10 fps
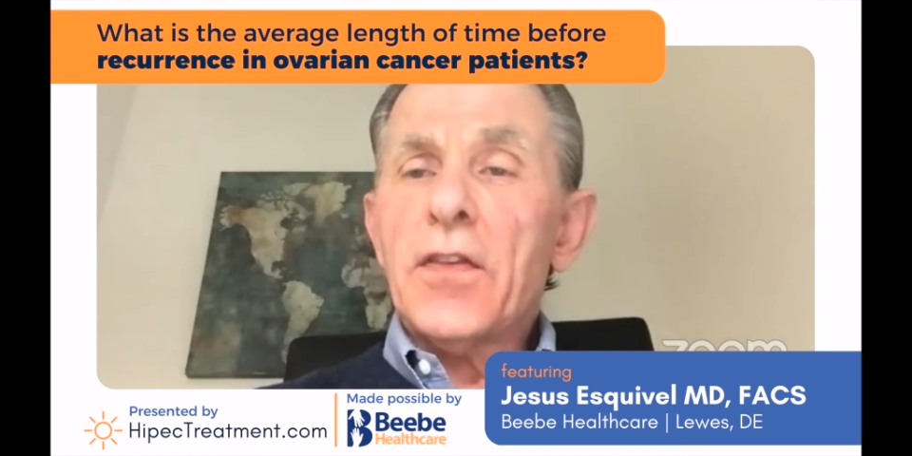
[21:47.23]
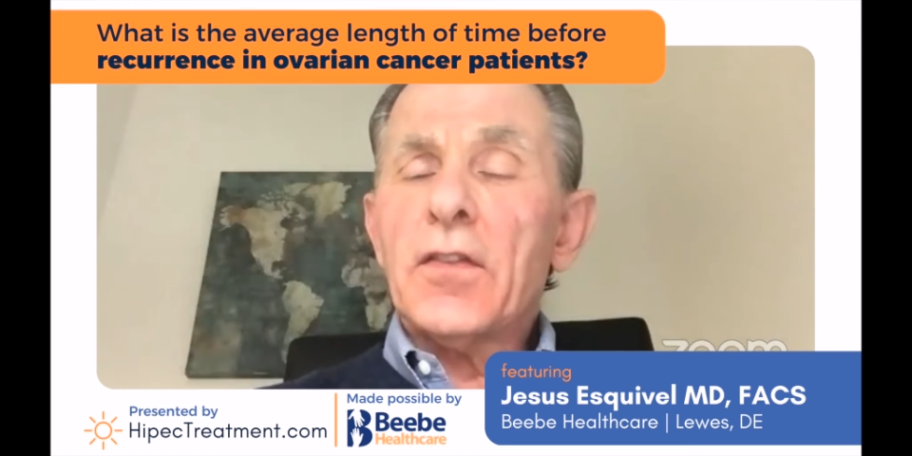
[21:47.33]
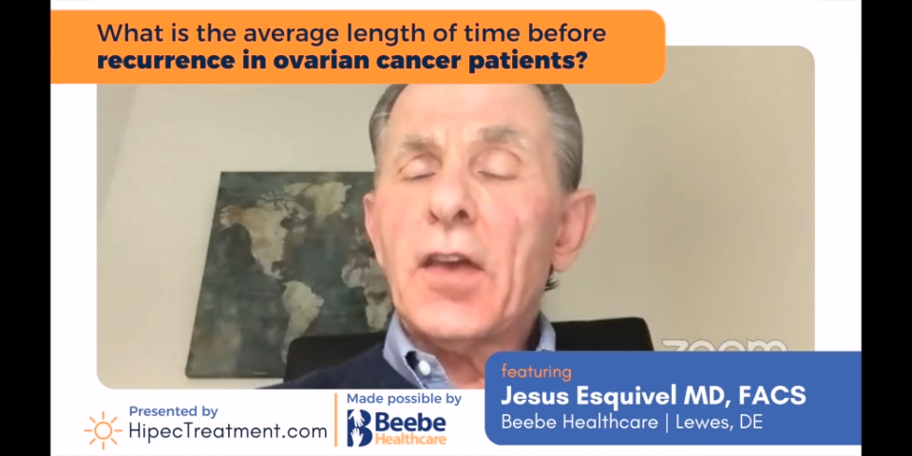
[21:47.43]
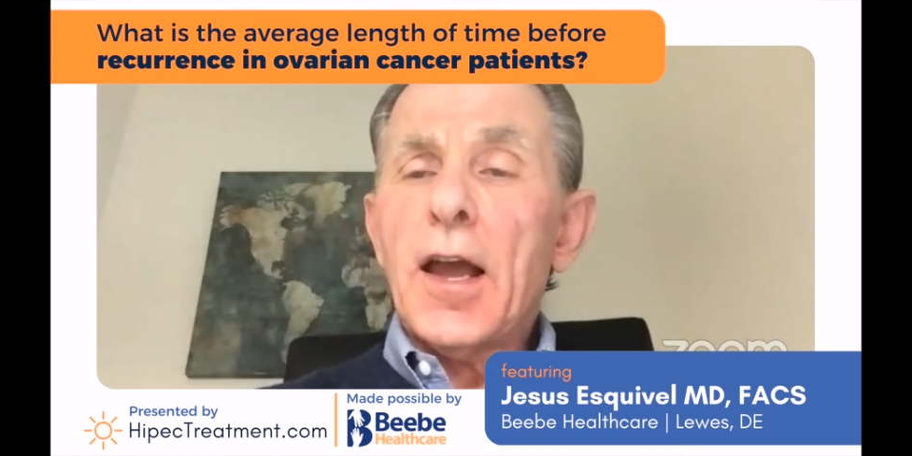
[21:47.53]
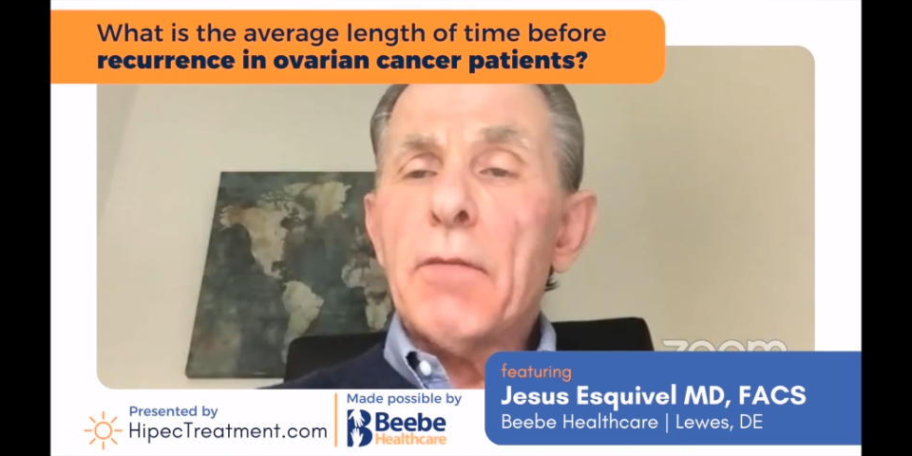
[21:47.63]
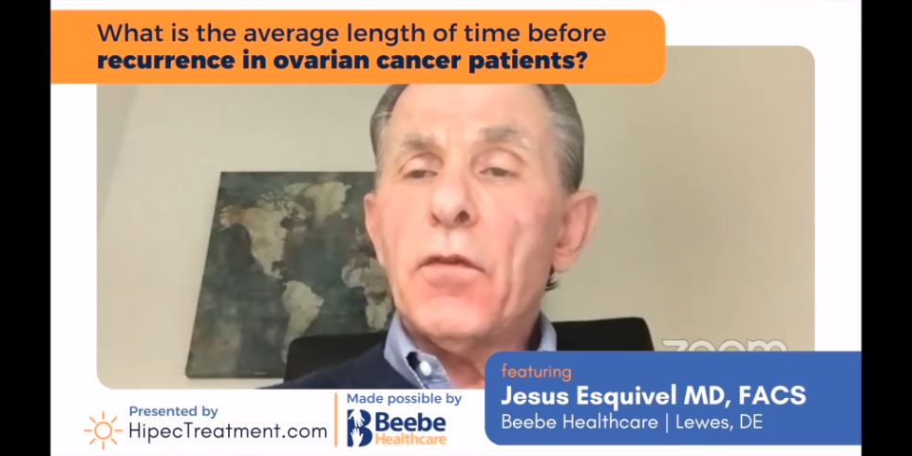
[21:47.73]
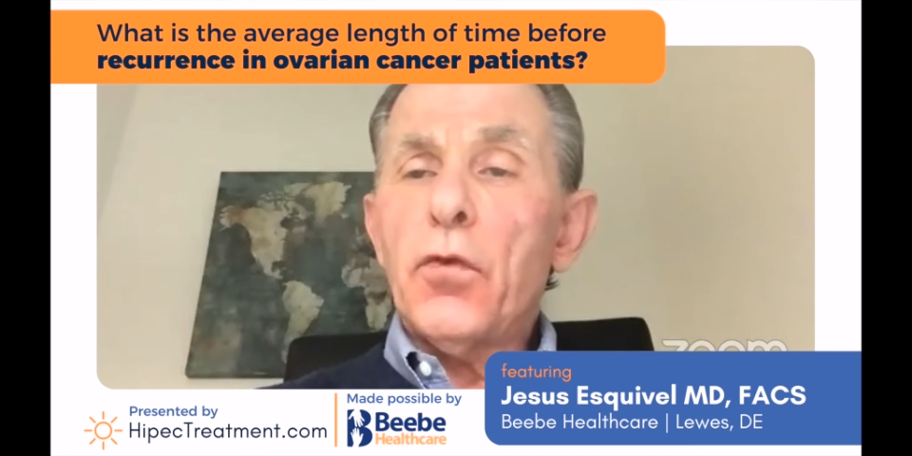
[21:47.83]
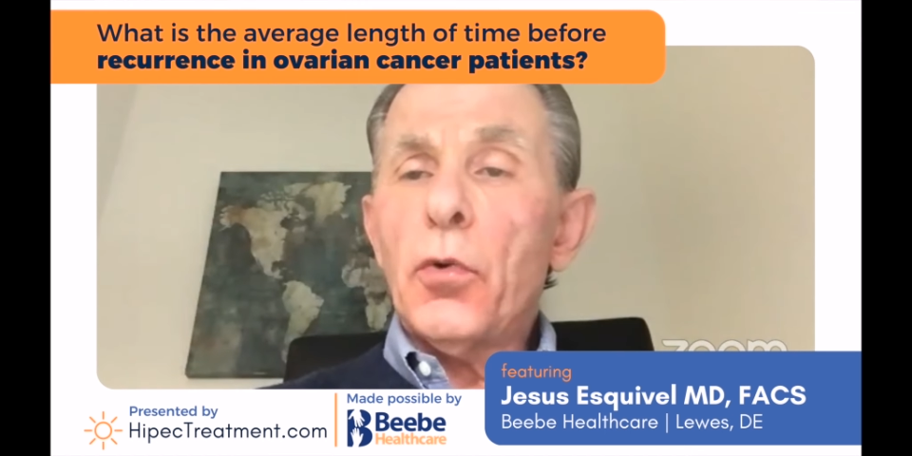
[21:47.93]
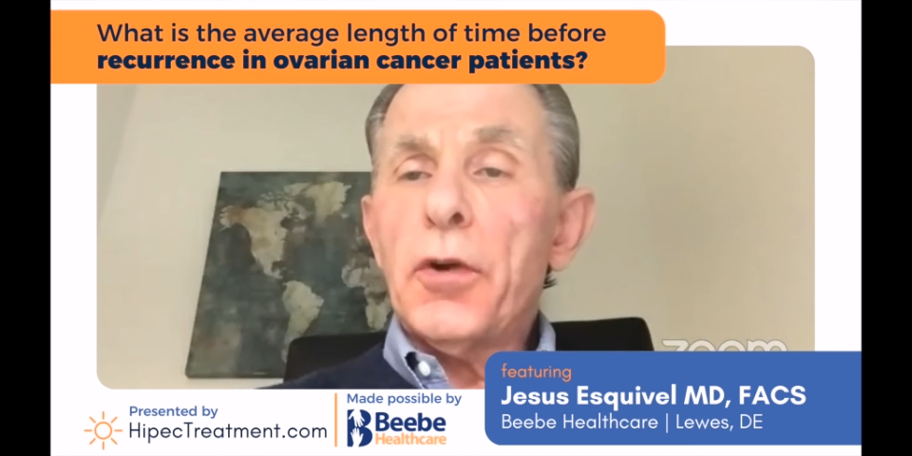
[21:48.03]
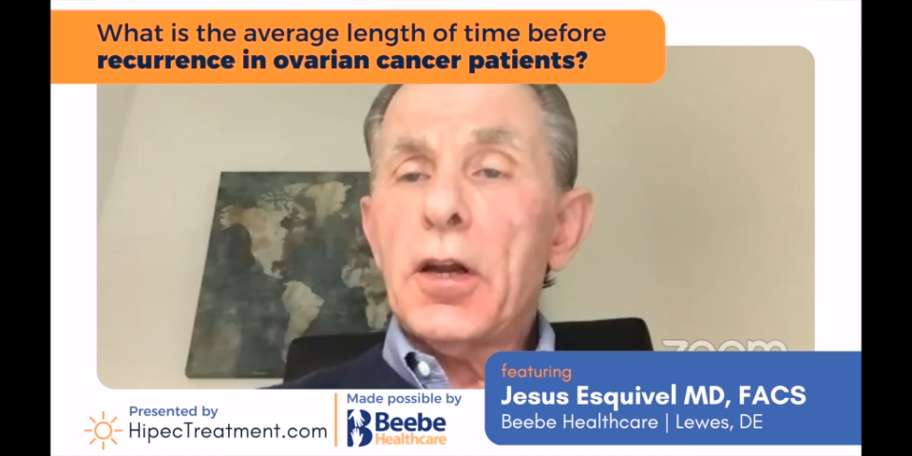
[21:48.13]
of time
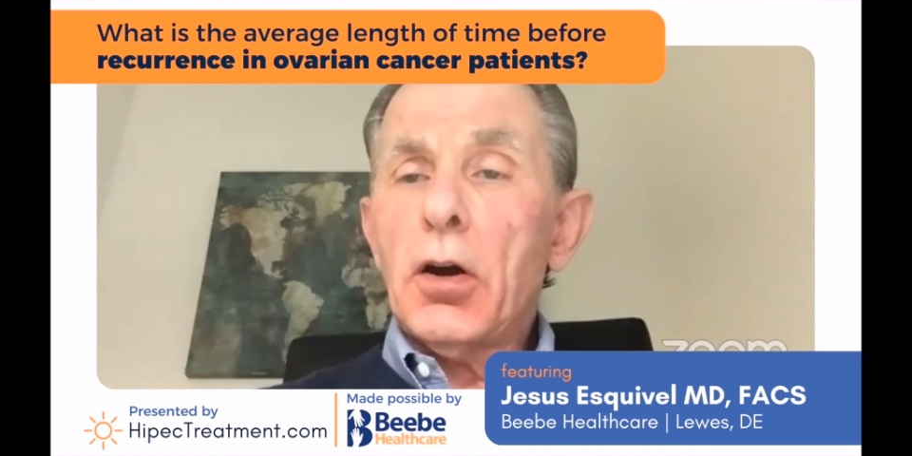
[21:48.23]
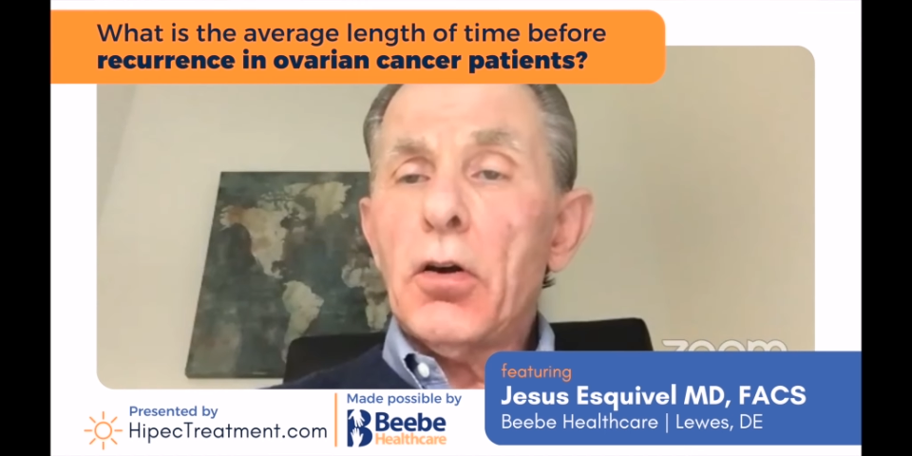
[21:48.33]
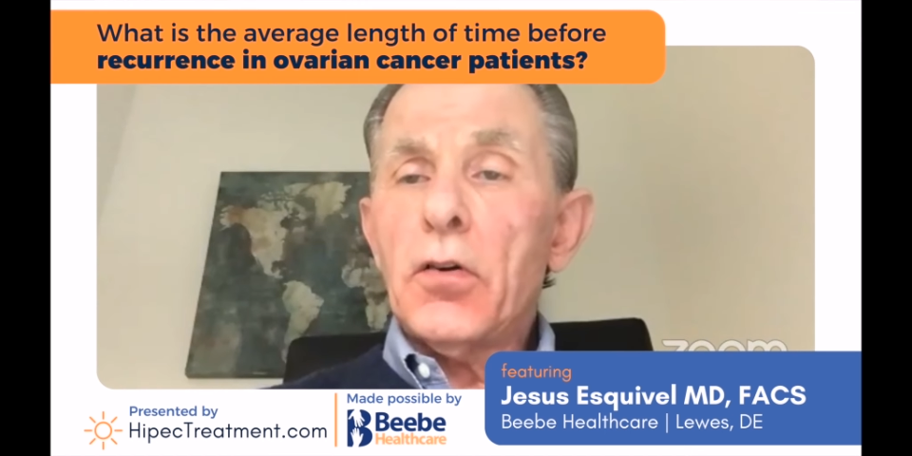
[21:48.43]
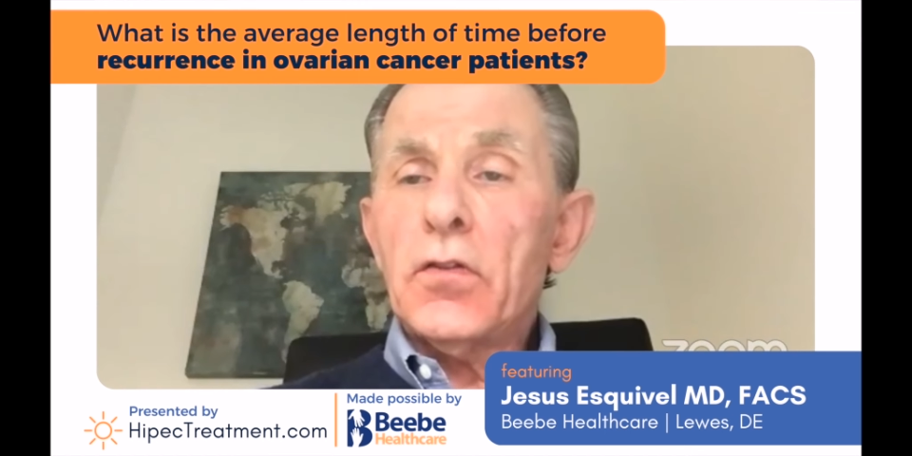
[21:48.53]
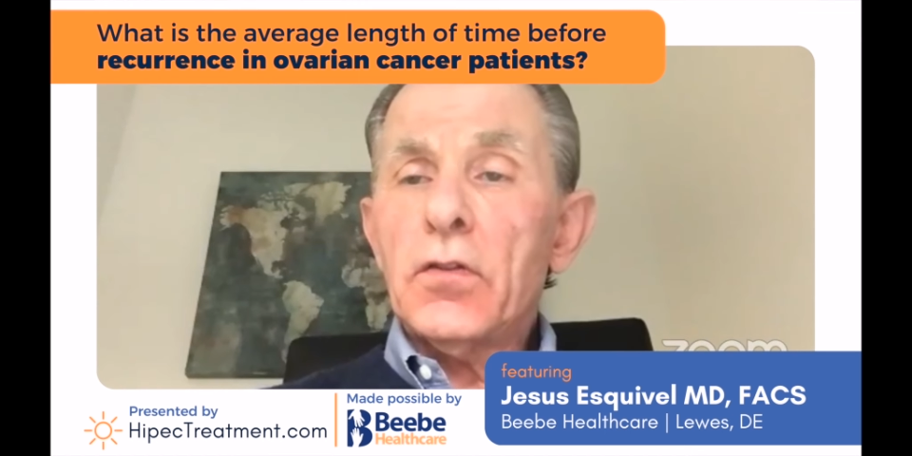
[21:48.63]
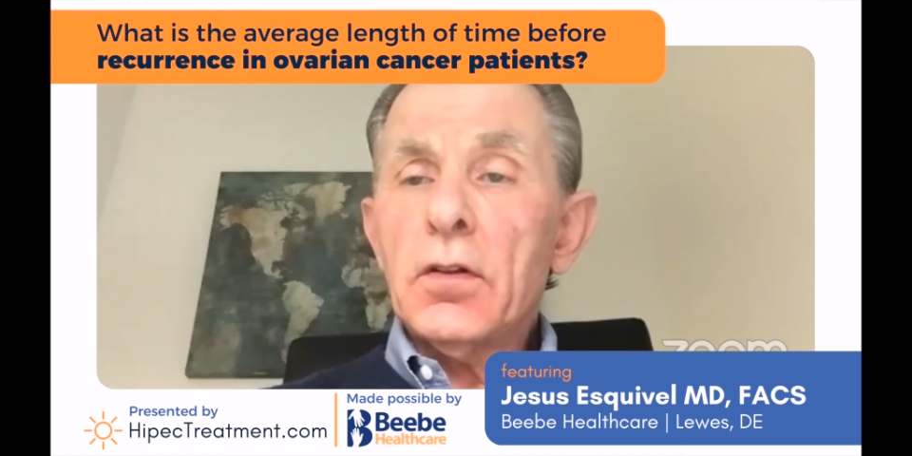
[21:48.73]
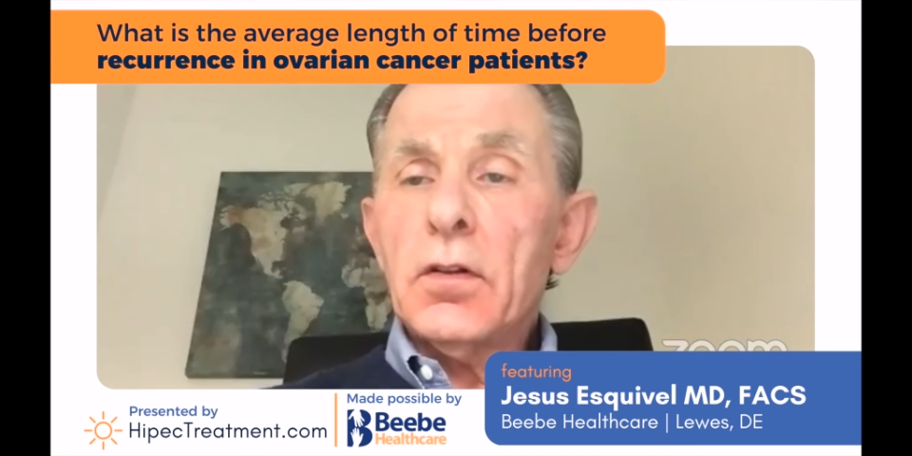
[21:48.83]
before recurrence?